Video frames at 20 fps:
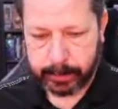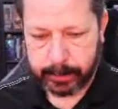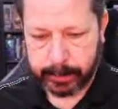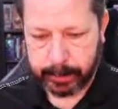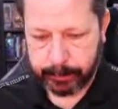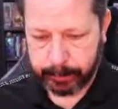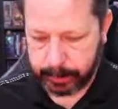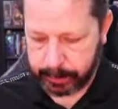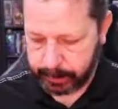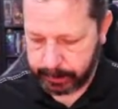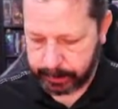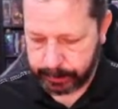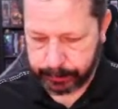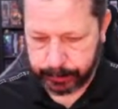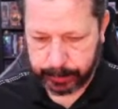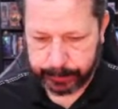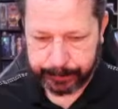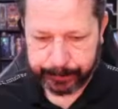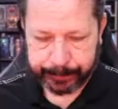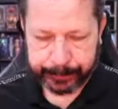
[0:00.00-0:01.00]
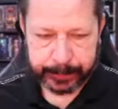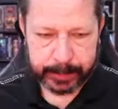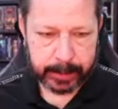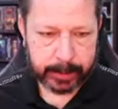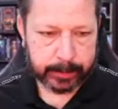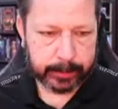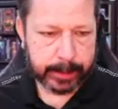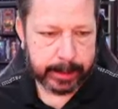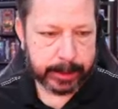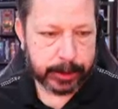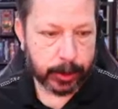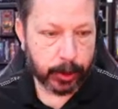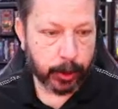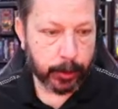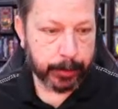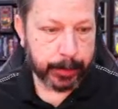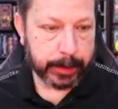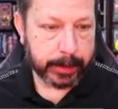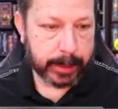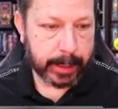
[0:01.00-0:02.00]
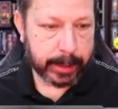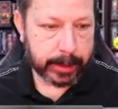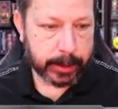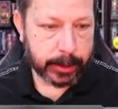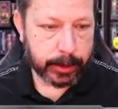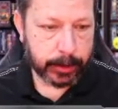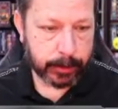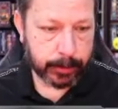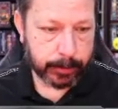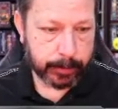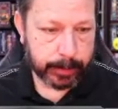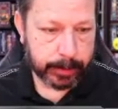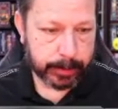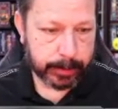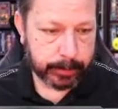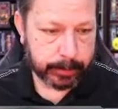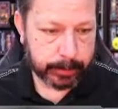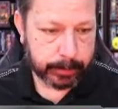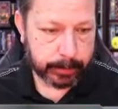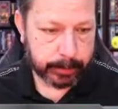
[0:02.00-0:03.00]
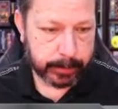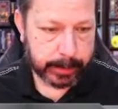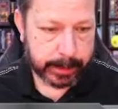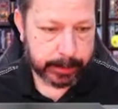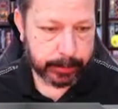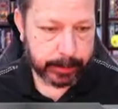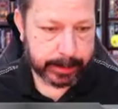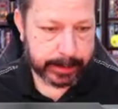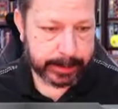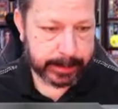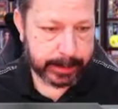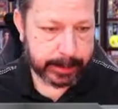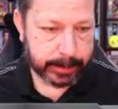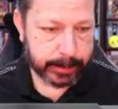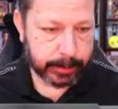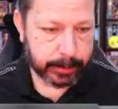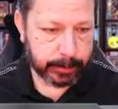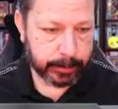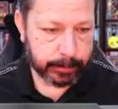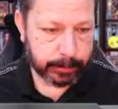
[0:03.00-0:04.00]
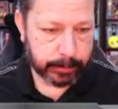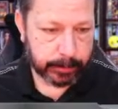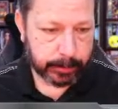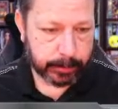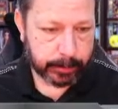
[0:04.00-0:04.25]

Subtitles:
Get rid of this one. Let's open that cube. That's what it says to do.